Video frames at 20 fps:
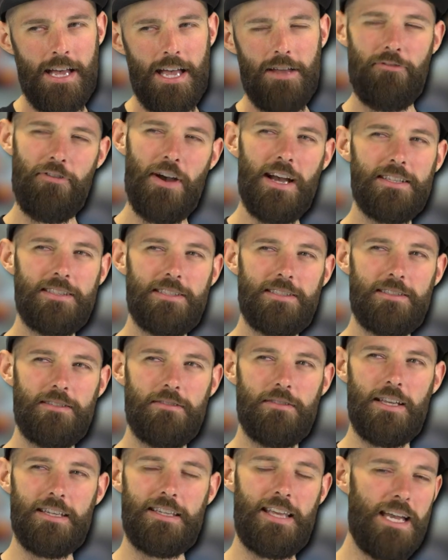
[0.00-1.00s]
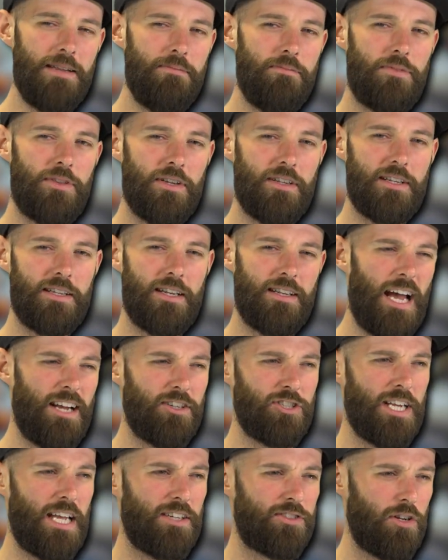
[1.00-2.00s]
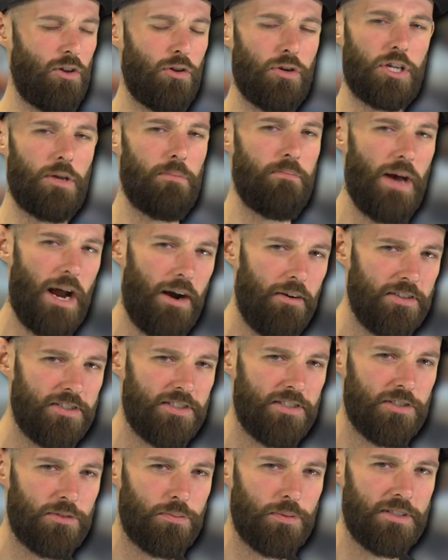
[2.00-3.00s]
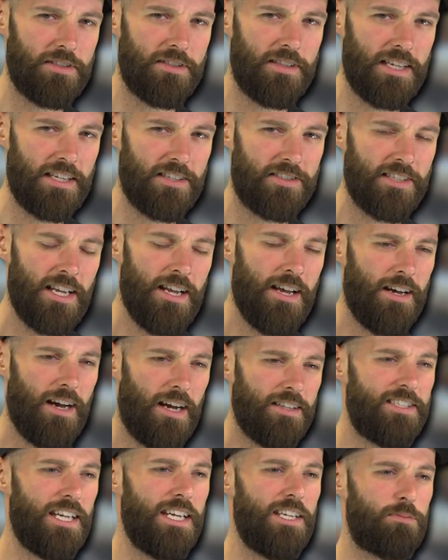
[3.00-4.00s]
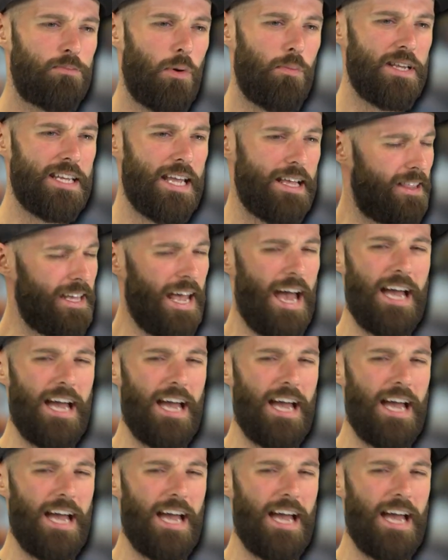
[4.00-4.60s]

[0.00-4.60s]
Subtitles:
In fact, a game that actually has a lot of comparisons with this, I'd say is probably the